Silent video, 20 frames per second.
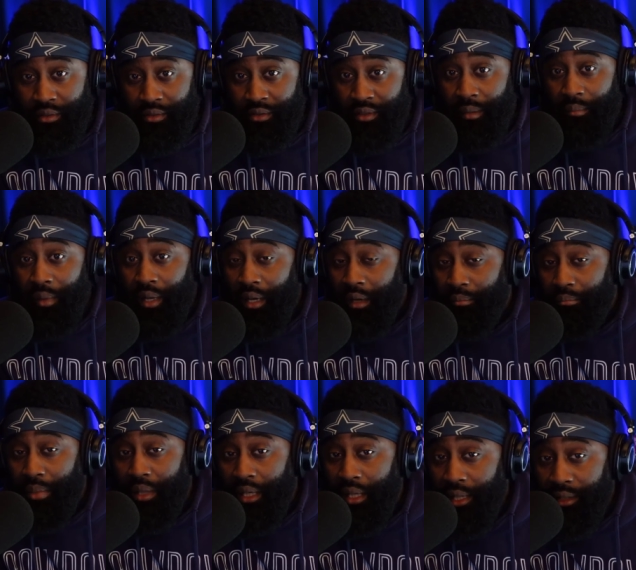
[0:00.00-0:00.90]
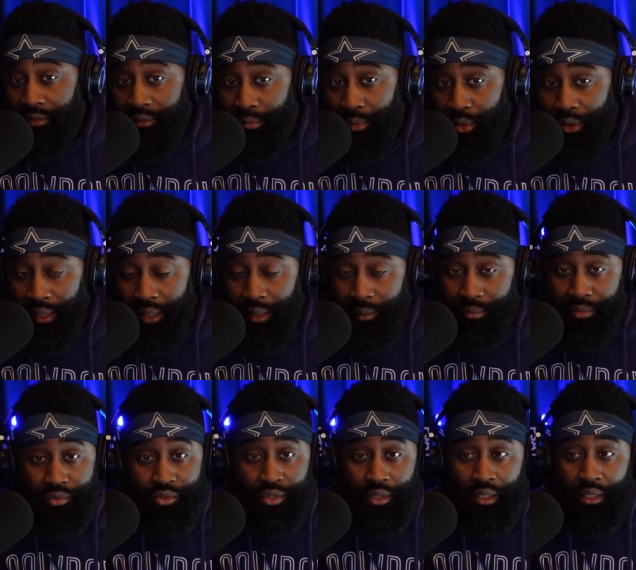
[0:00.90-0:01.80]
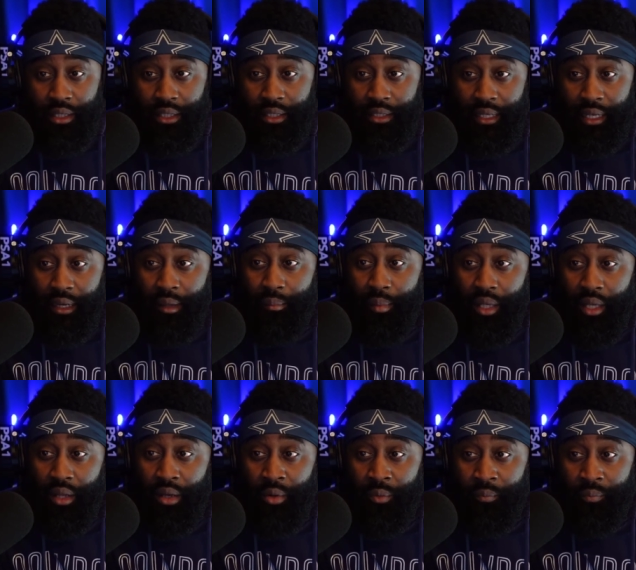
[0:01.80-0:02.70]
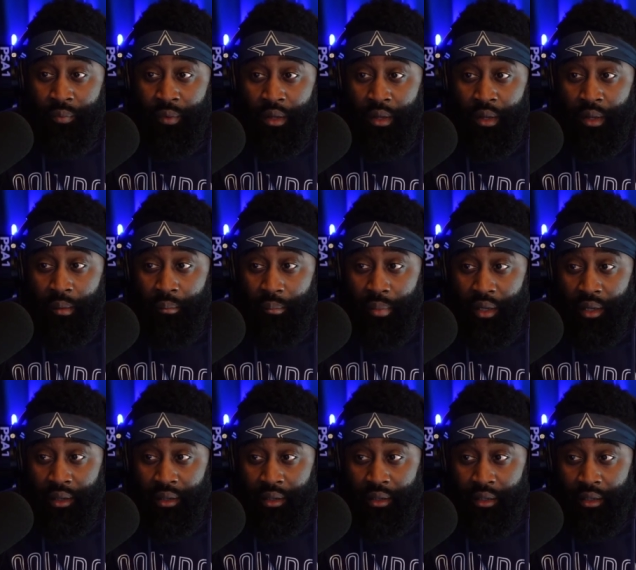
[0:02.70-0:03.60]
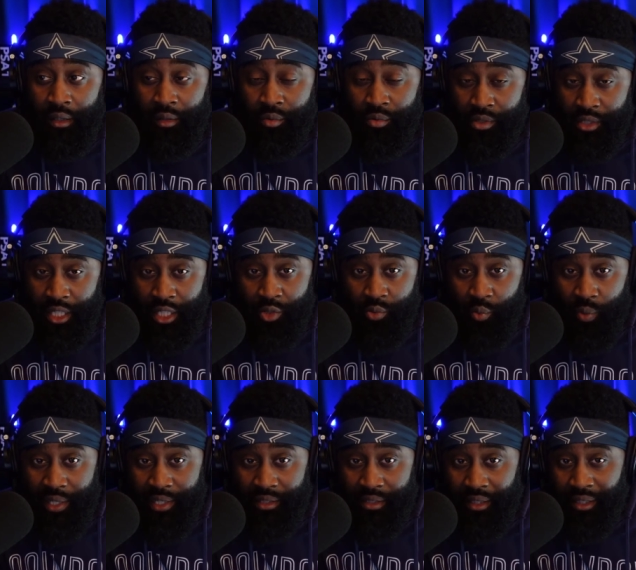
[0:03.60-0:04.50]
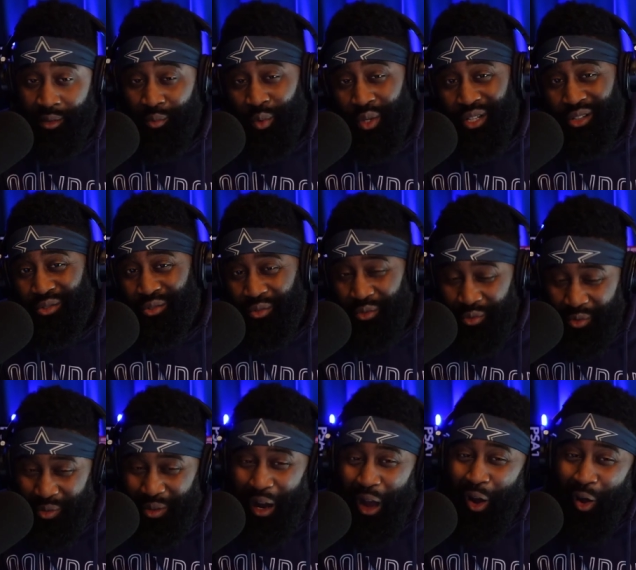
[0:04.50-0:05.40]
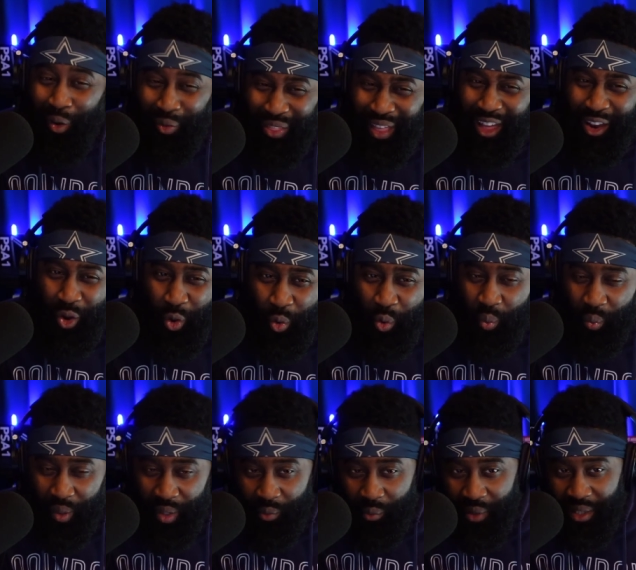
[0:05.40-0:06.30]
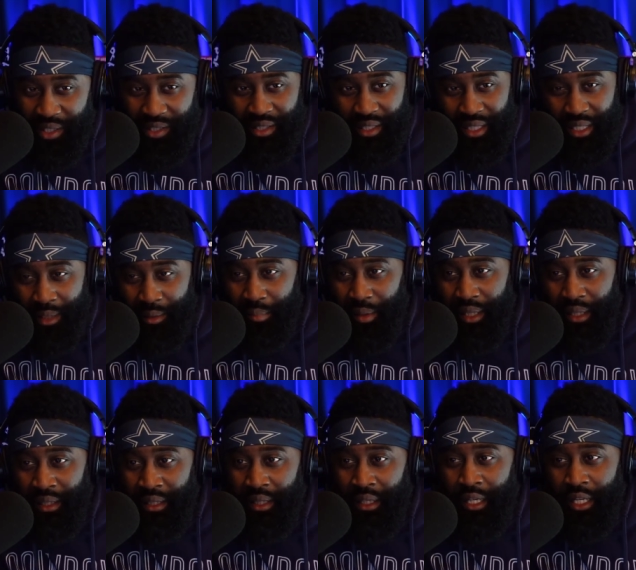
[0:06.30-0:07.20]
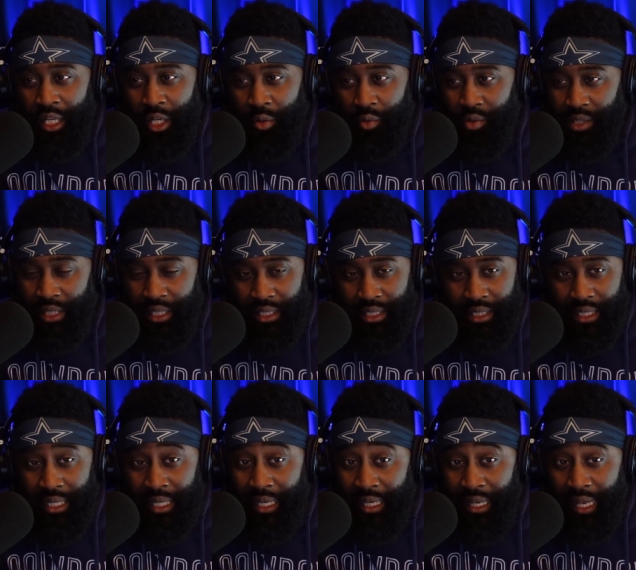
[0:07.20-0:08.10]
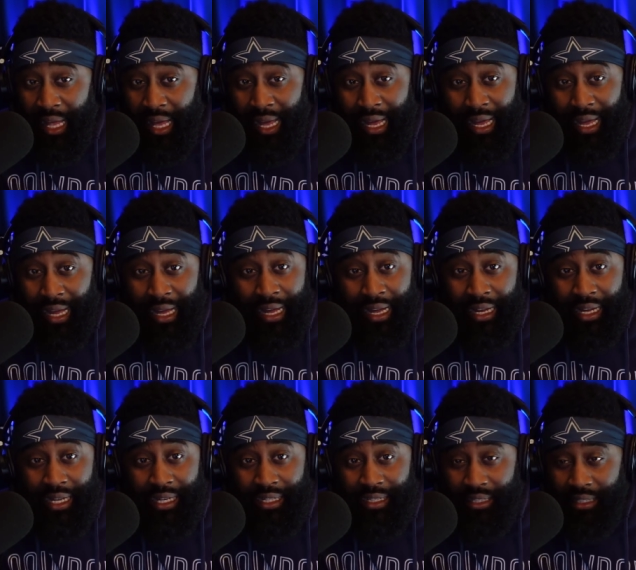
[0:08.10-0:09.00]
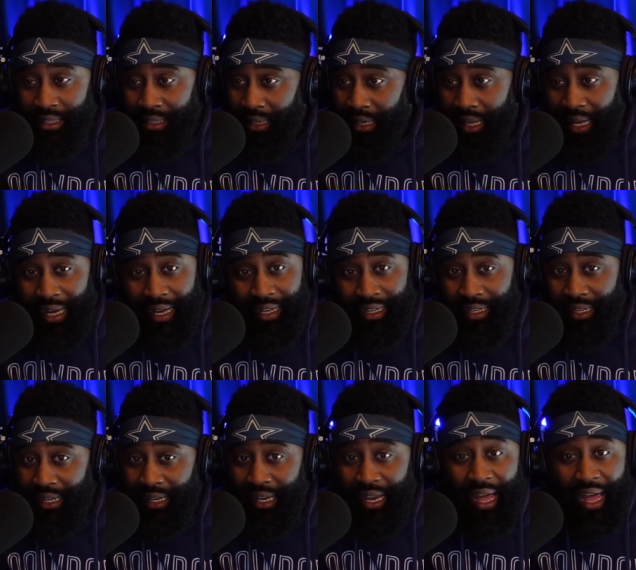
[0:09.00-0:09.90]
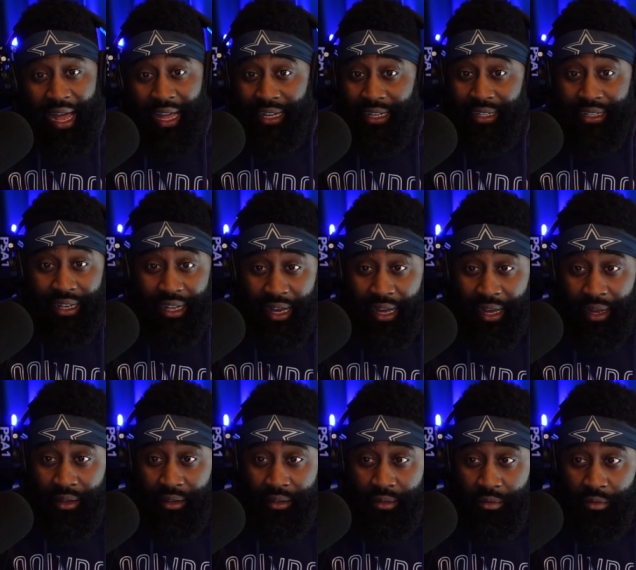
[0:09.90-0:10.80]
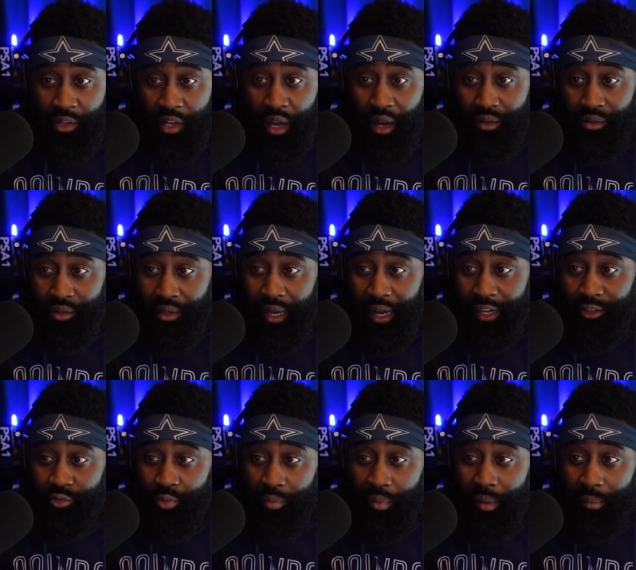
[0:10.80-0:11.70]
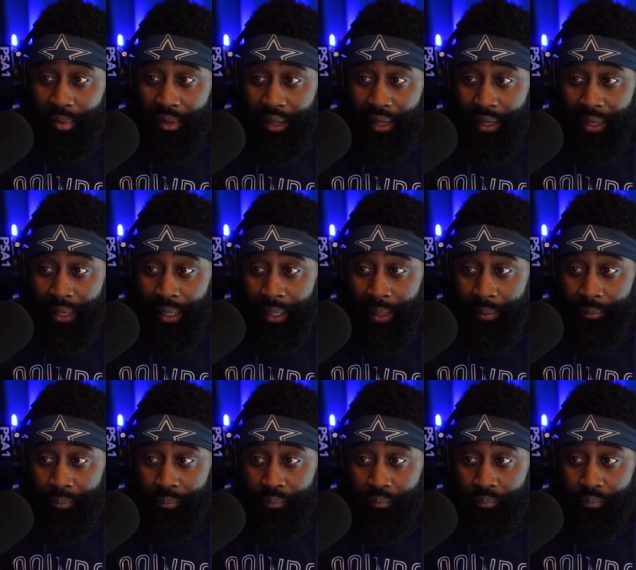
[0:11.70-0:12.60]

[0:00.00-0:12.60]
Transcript: some unbelievable games of Sean Lee down below, but it was just recently, well, all, not all the way recently, but it was against Eli, Eli, Eli, Eli. Yeah, you guys remember that game?